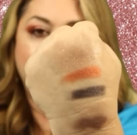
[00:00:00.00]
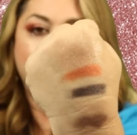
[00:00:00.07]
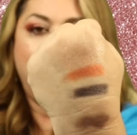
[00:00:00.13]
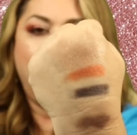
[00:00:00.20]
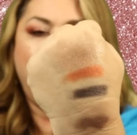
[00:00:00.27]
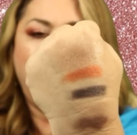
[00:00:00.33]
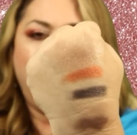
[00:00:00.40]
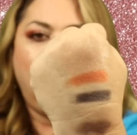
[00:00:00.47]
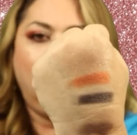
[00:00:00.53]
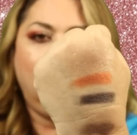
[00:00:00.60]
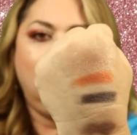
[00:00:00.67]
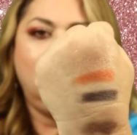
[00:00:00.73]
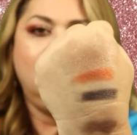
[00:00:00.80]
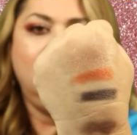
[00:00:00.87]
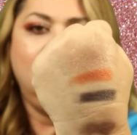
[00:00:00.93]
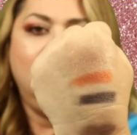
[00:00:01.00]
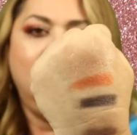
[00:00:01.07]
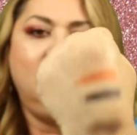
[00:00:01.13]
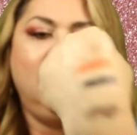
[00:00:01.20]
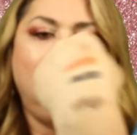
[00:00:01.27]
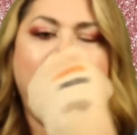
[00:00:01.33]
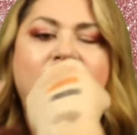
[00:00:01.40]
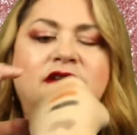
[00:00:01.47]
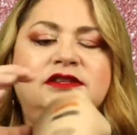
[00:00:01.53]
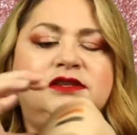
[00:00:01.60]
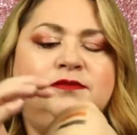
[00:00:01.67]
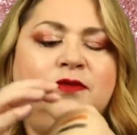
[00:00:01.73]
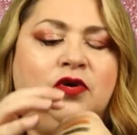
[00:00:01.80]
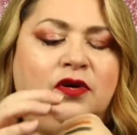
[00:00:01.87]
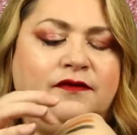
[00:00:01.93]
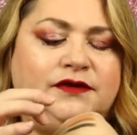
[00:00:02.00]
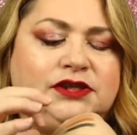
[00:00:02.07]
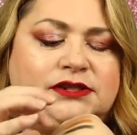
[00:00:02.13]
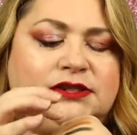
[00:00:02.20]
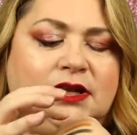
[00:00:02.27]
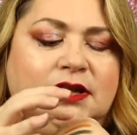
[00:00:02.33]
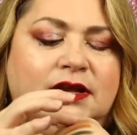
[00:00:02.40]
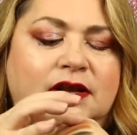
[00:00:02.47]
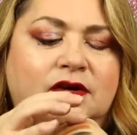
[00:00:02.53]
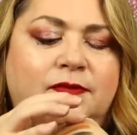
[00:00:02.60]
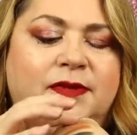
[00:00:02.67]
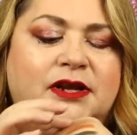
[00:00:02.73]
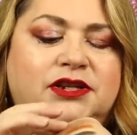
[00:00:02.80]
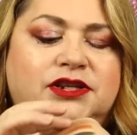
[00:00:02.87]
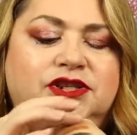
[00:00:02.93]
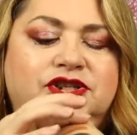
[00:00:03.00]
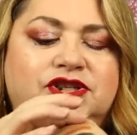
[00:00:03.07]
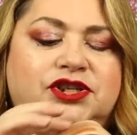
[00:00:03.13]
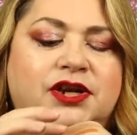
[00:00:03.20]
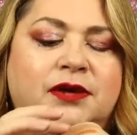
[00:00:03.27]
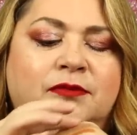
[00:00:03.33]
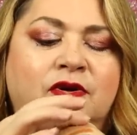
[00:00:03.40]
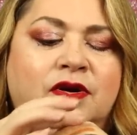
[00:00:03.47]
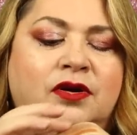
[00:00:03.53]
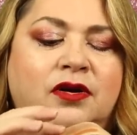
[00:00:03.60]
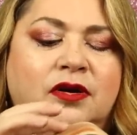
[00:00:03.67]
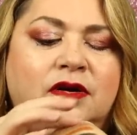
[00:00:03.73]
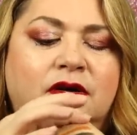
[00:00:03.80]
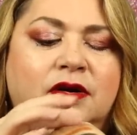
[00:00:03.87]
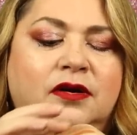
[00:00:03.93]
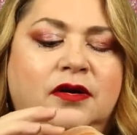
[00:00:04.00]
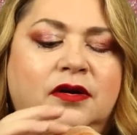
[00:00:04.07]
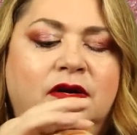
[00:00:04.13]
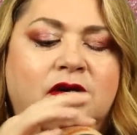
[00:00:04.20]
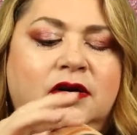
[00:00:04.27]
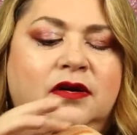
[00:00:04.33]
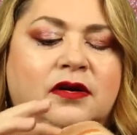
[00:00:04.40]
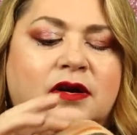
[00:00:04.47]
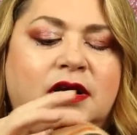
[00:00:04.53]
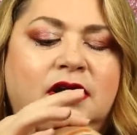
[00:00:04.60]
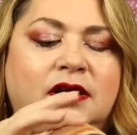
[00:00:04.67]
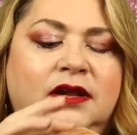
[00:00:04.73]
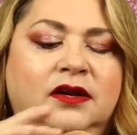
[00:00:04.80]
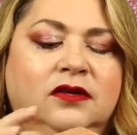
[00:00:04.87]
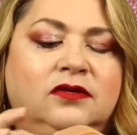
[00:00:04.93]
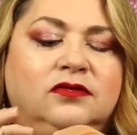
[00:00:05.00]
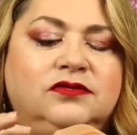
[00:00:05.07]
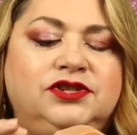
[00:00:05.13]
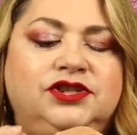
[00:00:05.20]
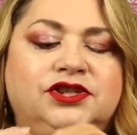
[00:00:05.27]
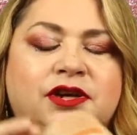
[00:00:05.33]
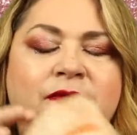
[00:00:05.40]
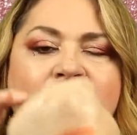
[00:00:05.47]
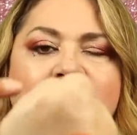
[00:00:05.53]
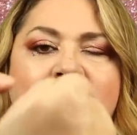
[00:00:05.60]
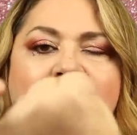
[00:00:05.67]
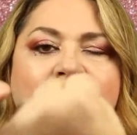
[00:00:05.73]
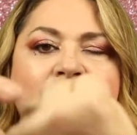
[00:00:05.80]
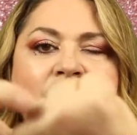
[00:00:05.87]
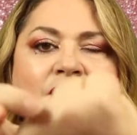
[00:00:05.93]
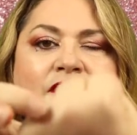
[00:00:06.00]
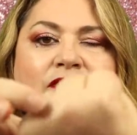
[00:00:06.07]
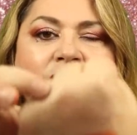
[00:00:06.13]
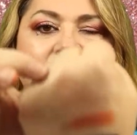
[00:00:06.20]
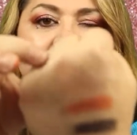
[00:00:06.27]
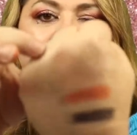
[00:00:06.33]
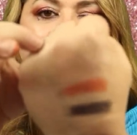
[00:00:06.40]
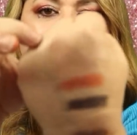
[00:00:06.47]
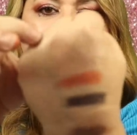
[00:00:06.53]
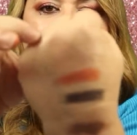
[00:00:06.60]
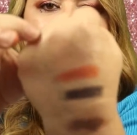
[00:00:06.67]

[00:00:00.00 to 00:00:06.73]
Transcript: it's hard. It's more of just a little bit shimmer. A little shimmer, real light